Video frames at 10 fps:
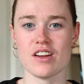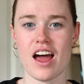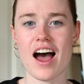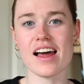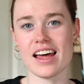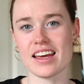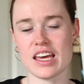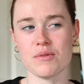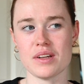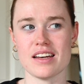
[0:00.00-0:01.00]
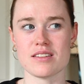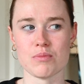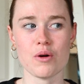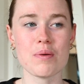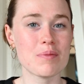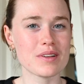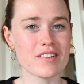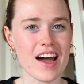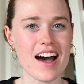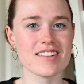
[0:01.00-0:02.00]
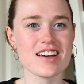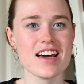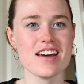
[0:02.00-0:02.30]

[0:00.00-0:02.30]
I like it when there's more people around,